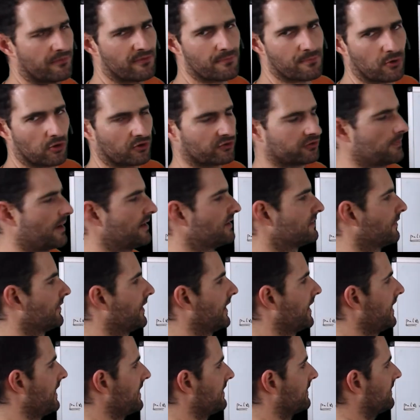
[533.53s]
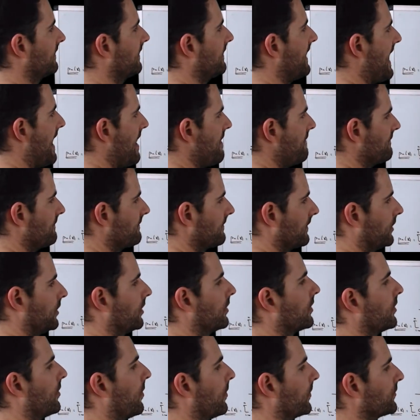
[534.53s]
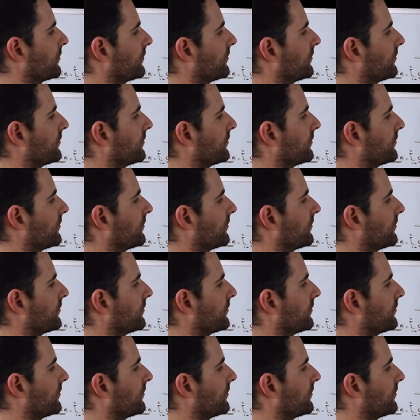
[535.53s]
approximator that it is to f, you can also